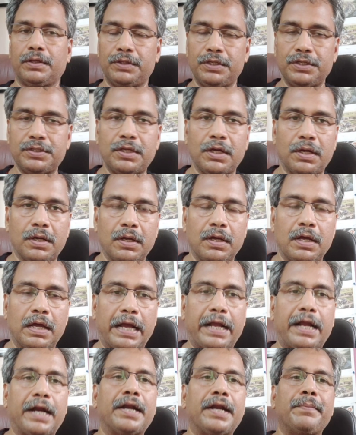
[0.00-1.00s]
This is the
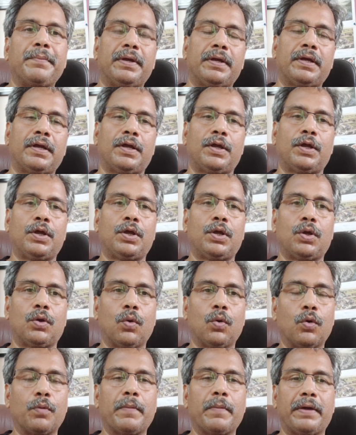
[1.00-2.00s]
academic
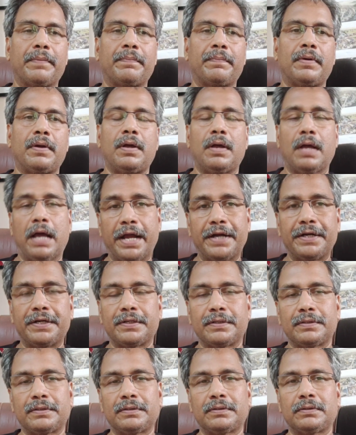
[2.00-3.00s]
roadmap.
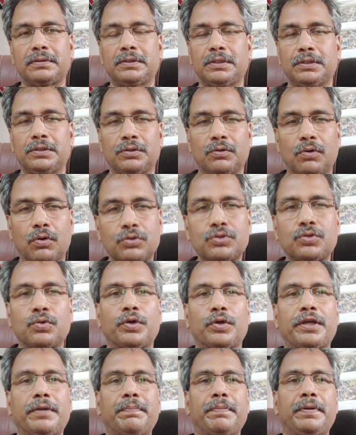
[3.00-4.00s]
And
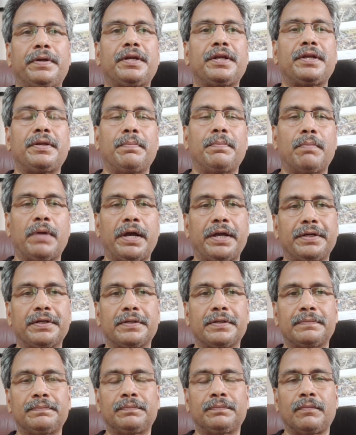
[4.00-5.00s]
also keep it in
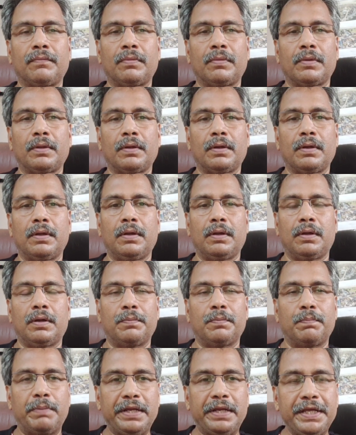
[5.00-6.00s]
mind,
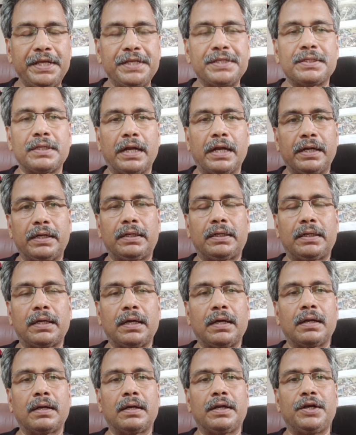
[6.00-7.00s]
please
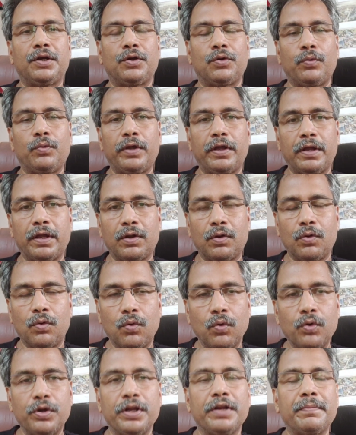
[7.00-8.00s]
enter into a
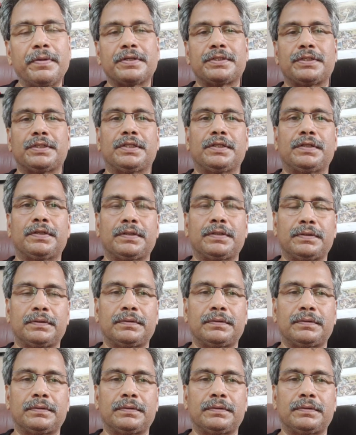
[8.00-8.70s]
good university,